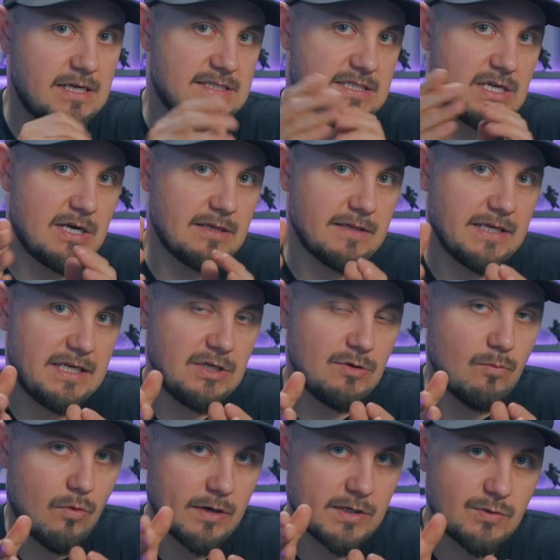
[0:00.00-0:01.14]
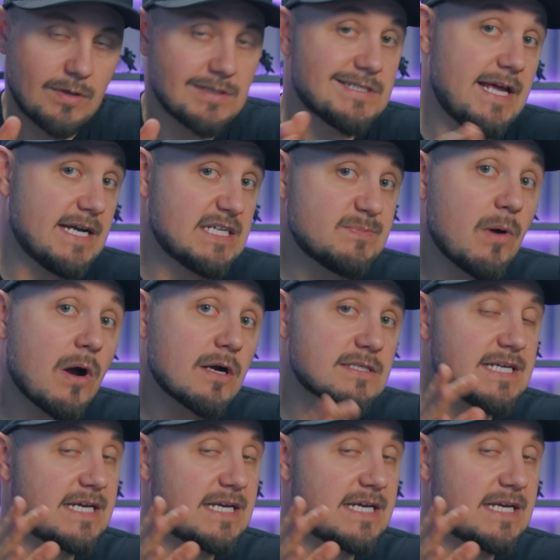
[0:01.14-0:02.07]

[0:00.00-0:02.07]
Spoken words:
is gonna lean you more towards an Xbox,